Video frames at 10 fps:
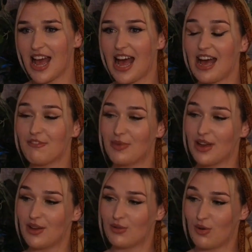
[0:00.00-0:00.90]
I have
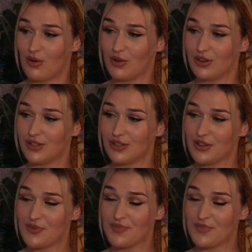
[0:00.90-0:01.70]
my own horse.